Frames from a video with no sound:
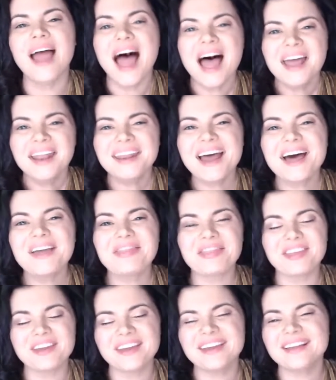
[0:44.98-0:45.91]

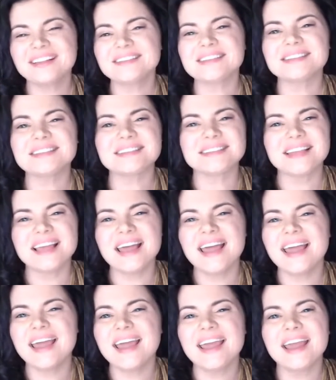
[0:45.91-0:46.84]
Nothing's the
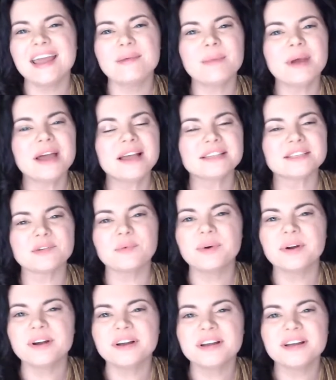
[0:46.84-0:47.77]
same as it
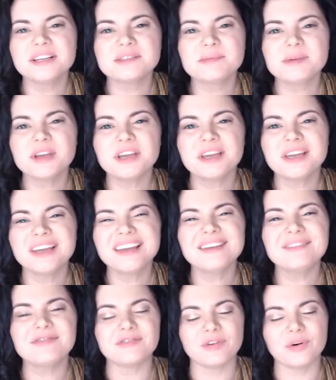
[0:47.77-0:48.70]
was
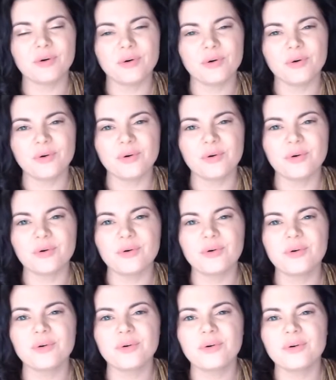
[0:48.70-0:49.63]

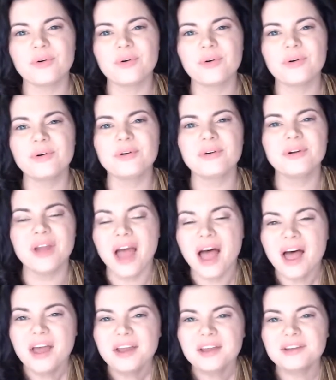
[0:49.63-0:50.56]
before.
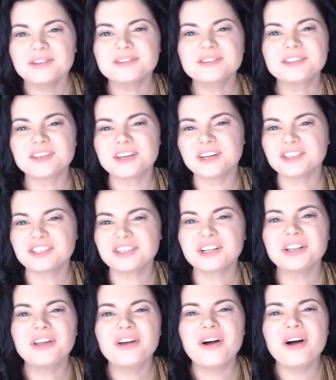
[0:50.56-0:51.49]
You're such a
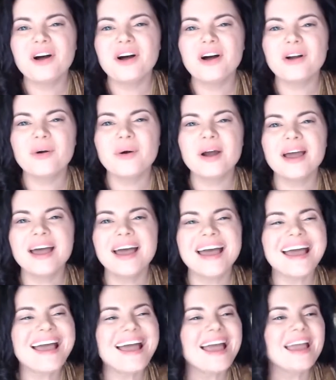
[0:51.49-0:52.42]
long
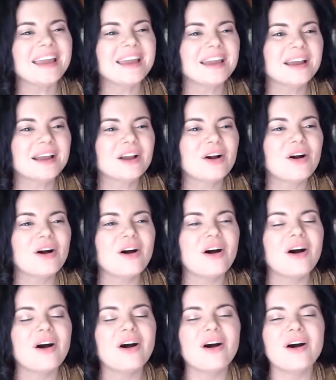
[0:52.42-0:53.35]
way
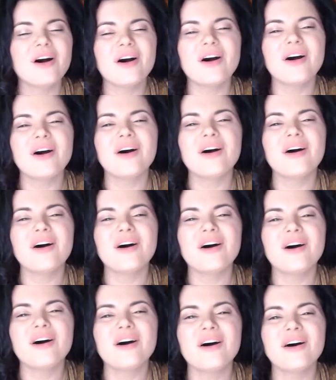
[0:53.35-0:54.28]

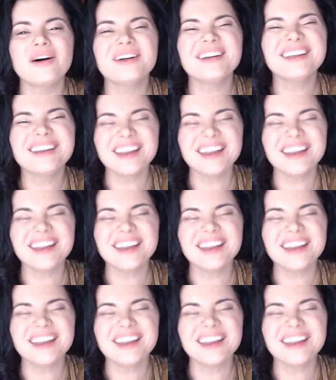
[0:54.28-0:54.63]
gone.